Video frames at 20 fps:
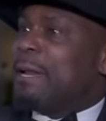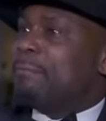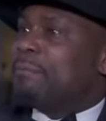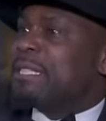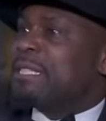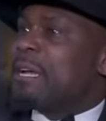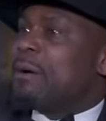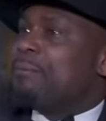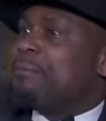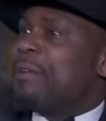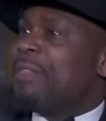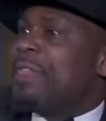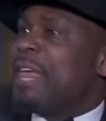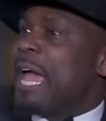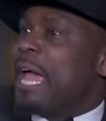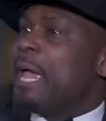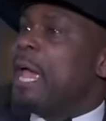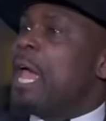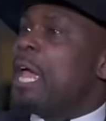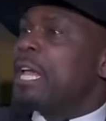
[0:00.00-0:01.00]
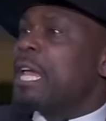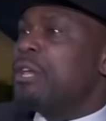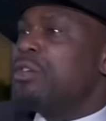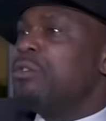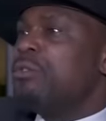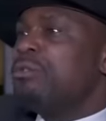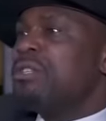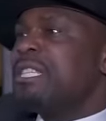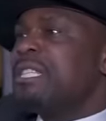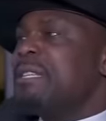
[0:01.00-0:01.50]
themselves with that. Can
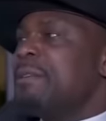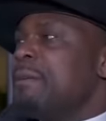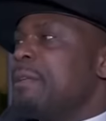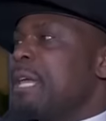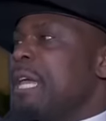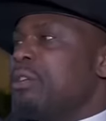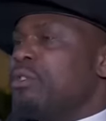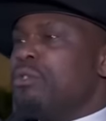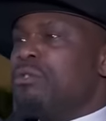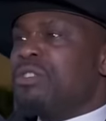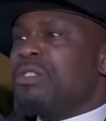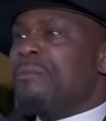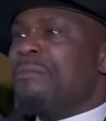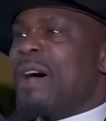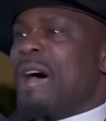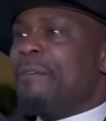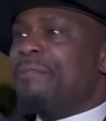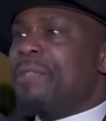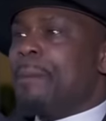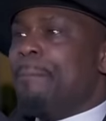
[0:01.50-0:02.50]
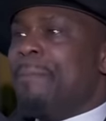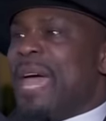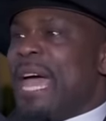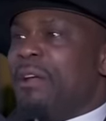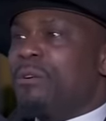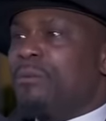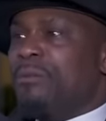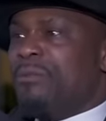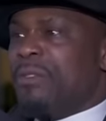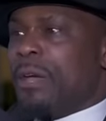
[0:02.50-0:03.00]
you survive the
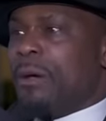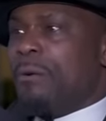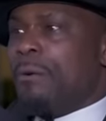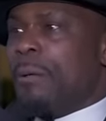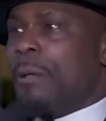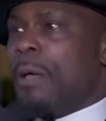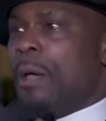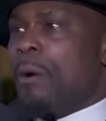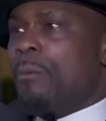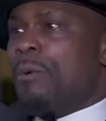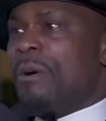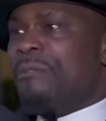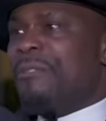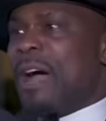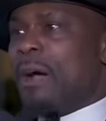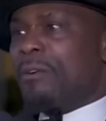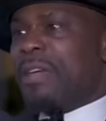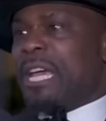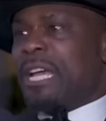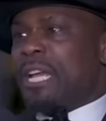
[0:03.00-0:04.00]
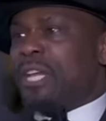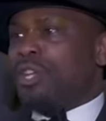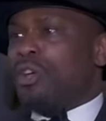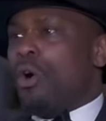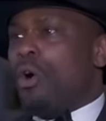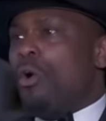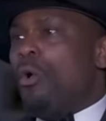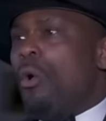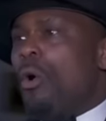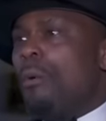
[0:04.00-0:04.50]
battlefield without getting
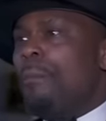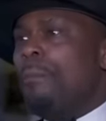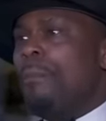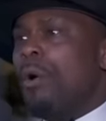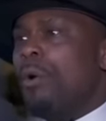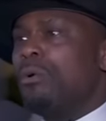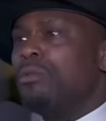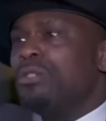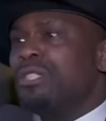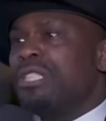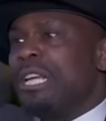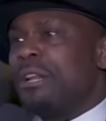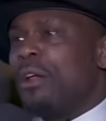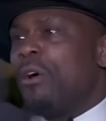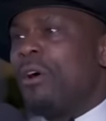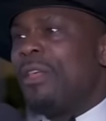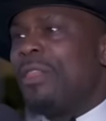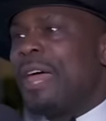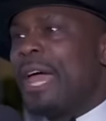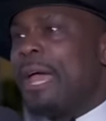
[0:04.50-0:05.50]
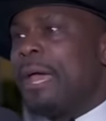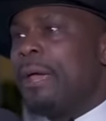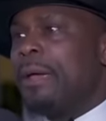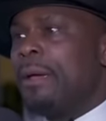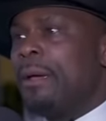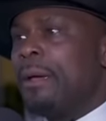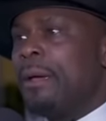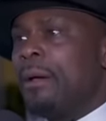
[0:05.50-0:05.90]
your hormones and all that?